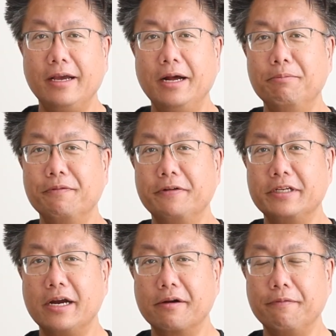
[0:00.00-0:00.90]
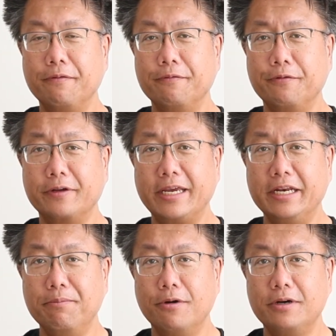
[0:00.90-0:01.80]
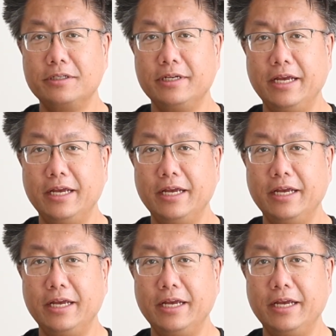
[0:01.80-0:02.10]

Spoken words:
I'm the photographer for Kidney March,